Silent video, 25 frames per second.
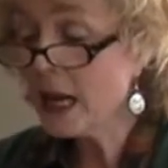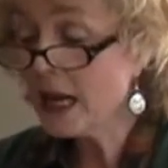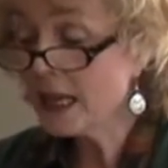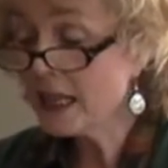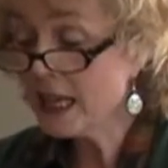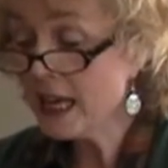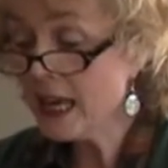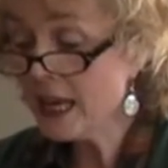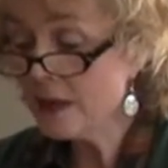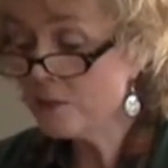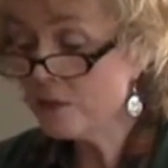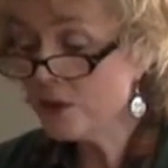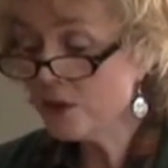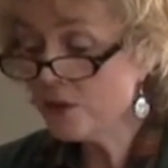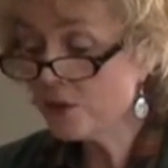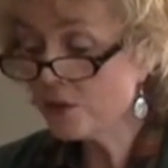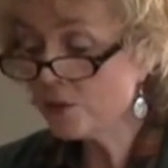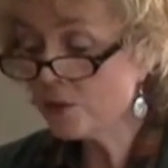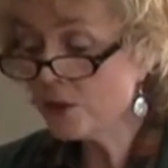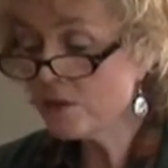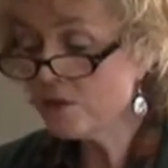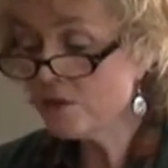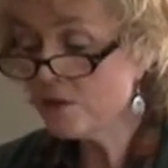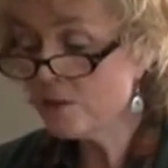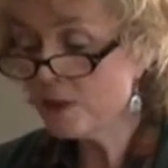When I came to the
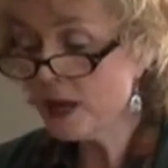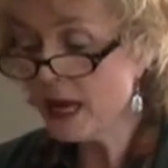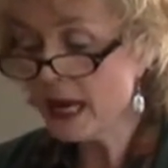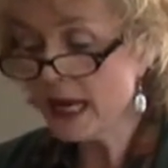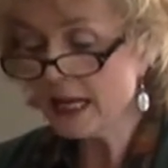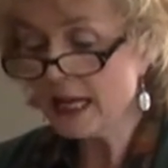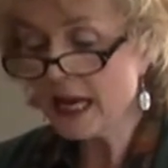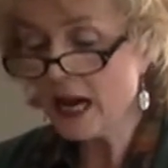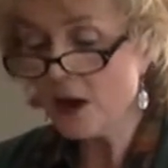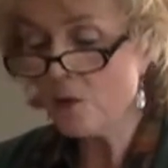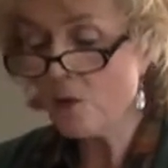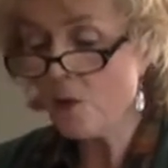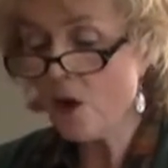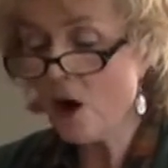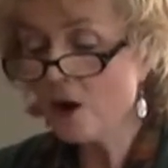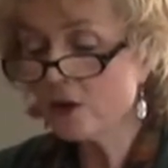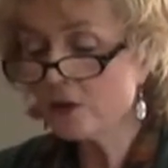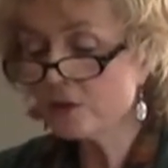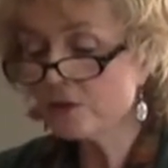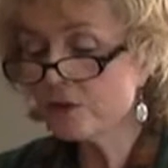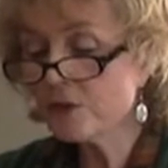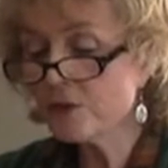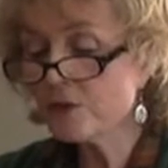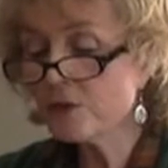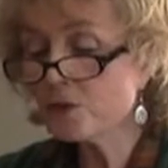river bank, I
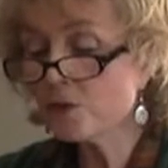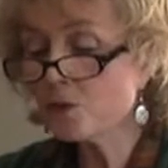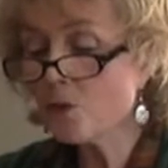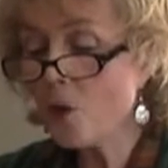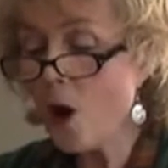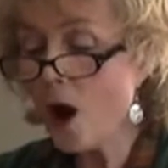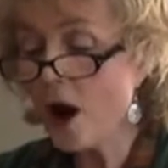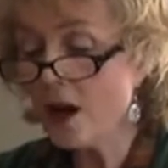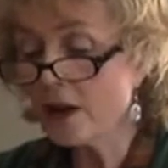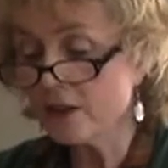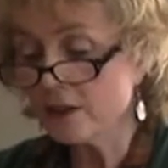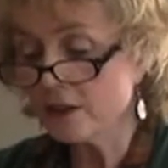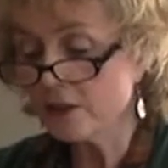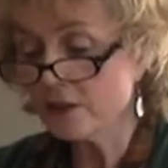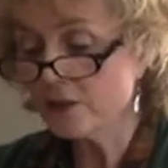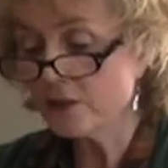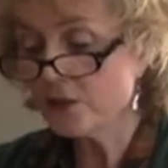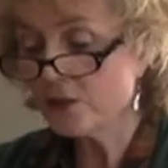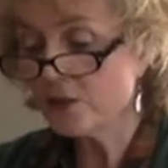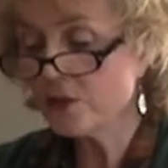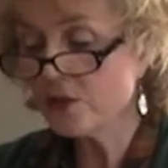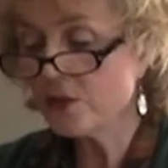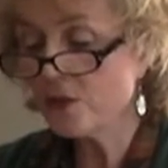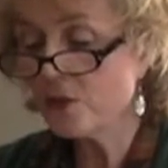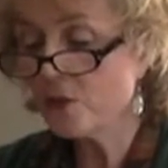walked through the water
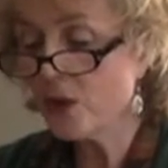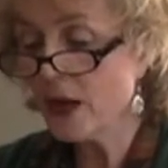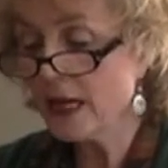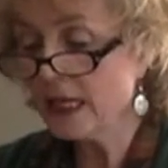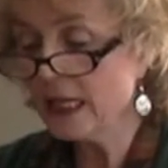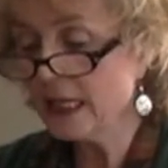to the